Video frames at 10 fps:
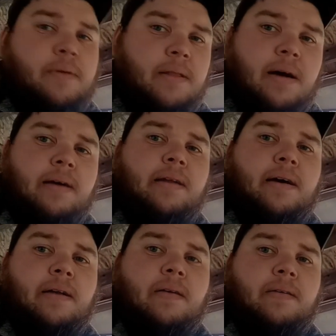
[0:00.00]

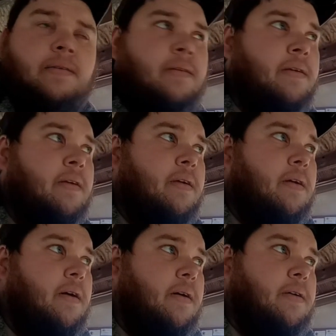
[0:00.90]
Loctite
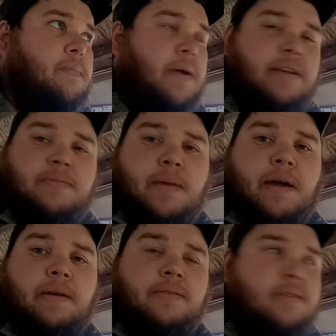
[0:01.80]
on your base
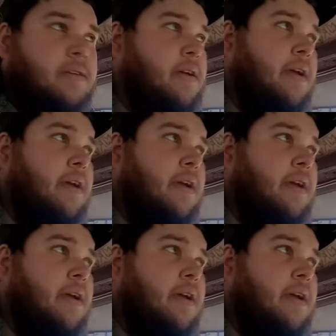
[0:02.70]
mounts.